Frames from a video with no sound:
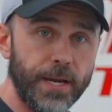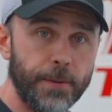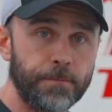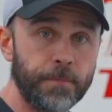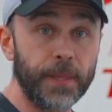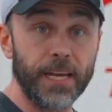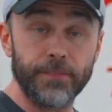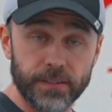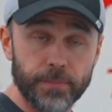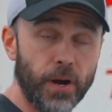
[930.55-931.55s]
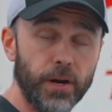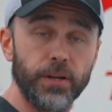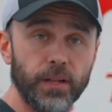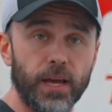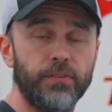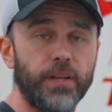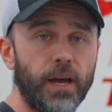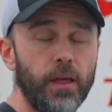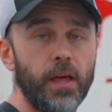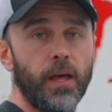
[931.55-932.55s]
it if it's a part of your
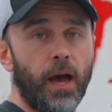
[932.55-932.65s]
lifestyle.